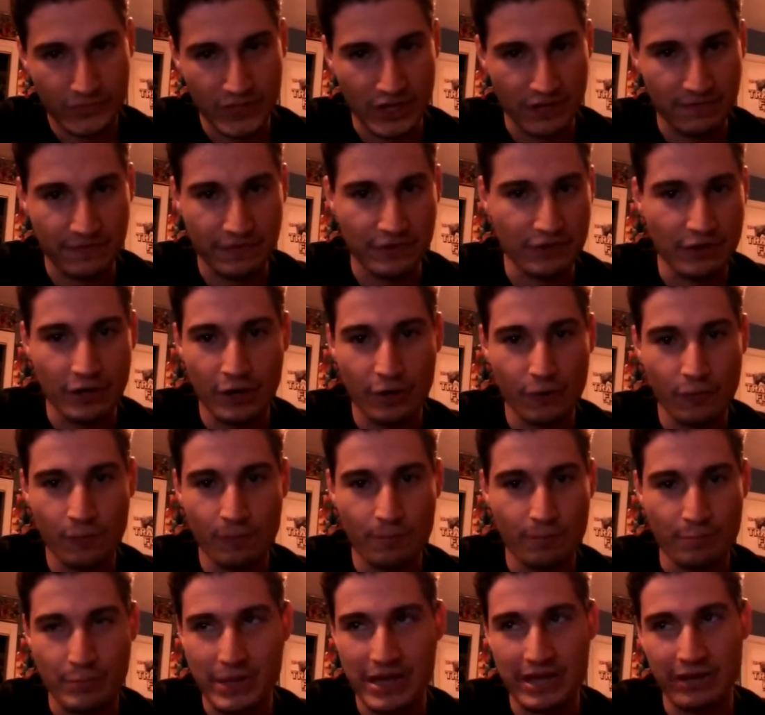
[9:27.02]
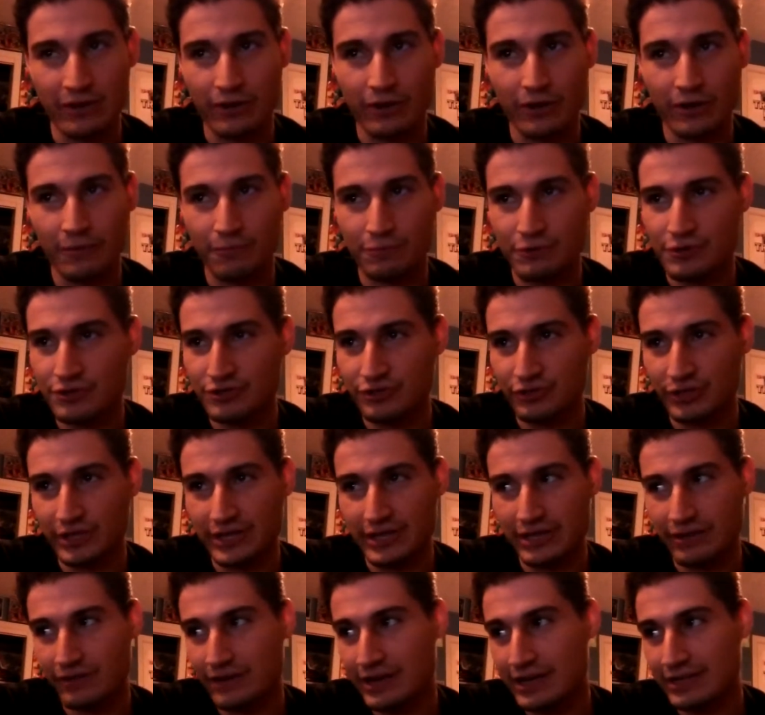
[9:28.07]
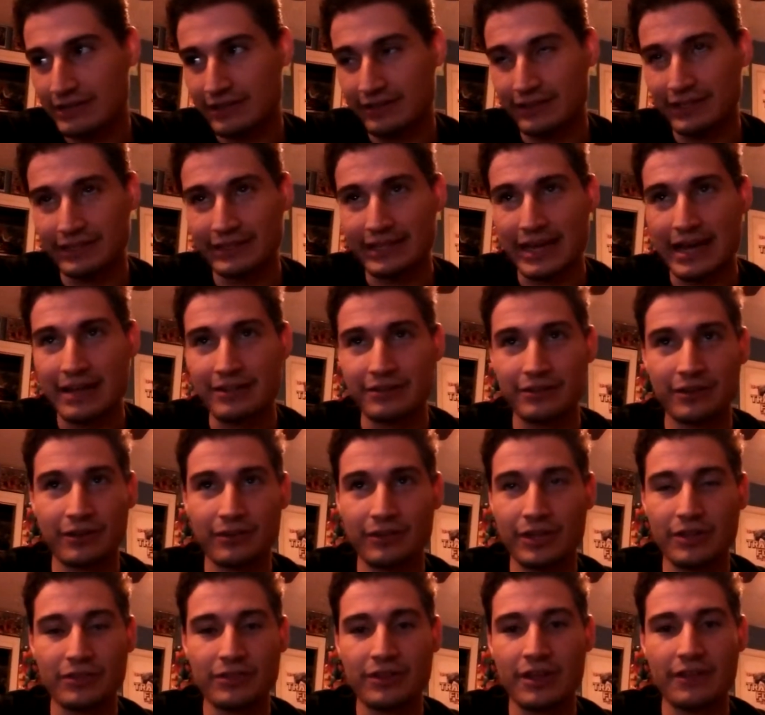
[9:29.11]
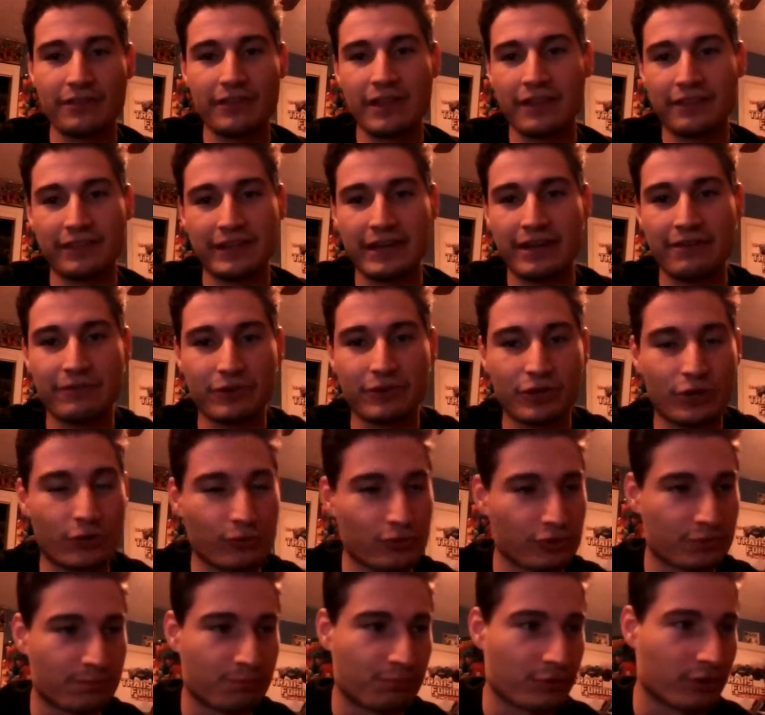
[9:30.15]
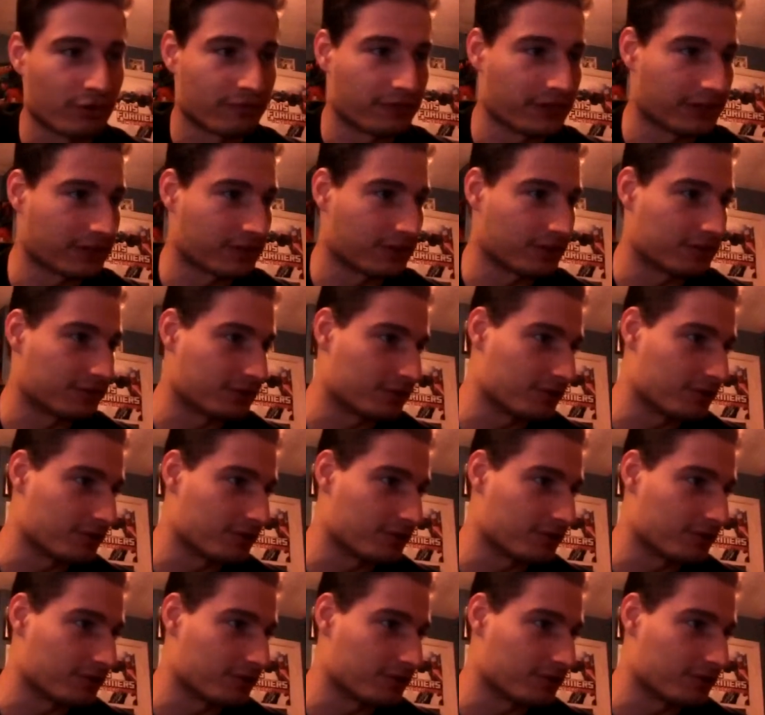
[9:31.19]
if you know me at all personally or anything like that, nothing ever goes perfect.